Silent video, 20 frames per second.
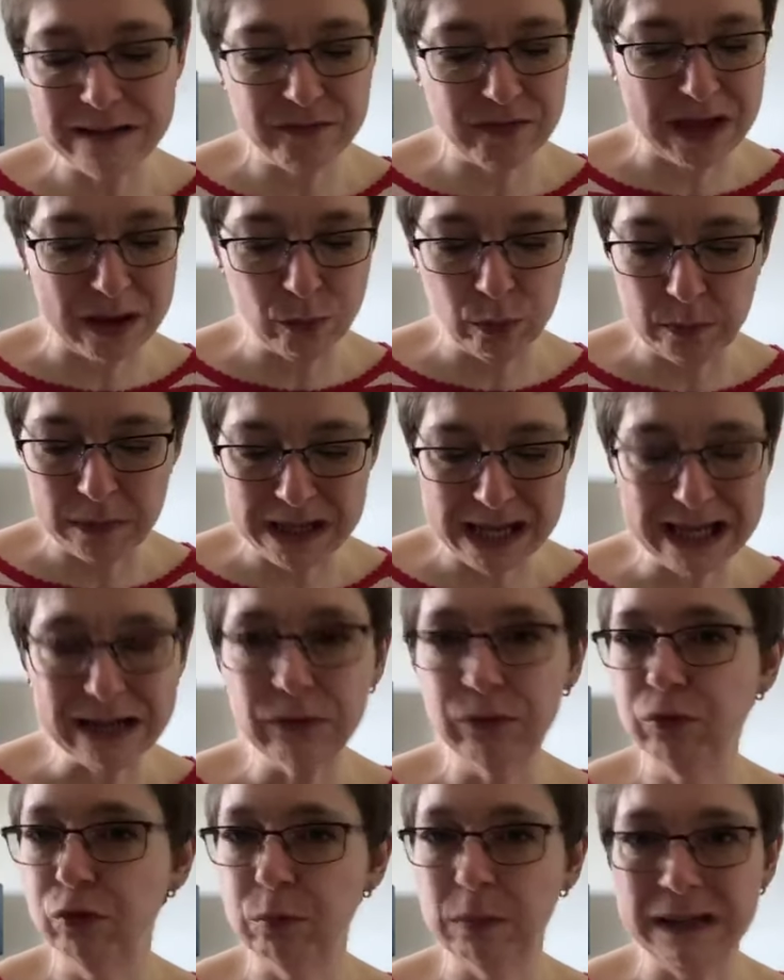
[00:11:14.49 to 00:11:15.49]
If that would be
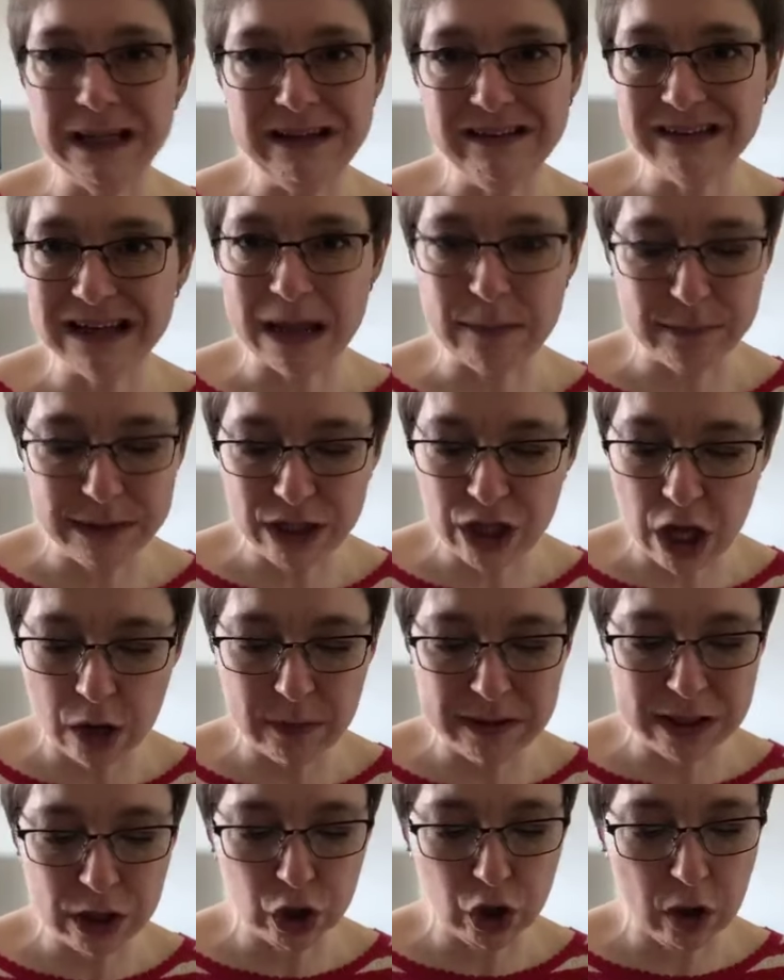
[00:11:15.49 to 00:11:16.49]
helpful, please let me know
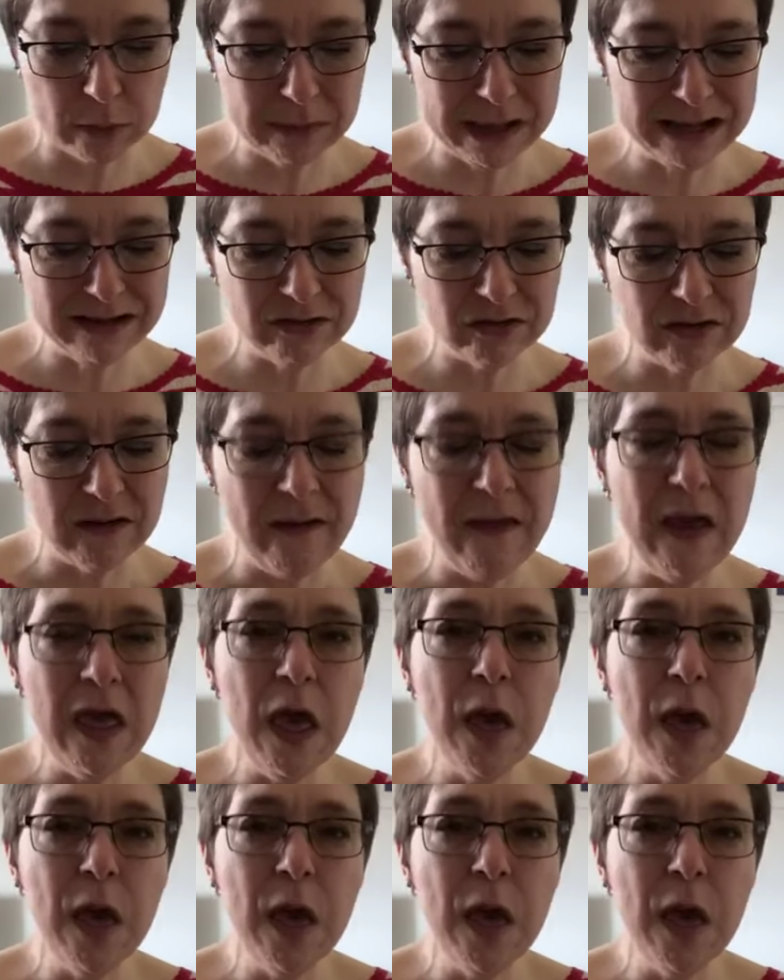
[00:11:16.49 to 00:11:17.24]
in the comments.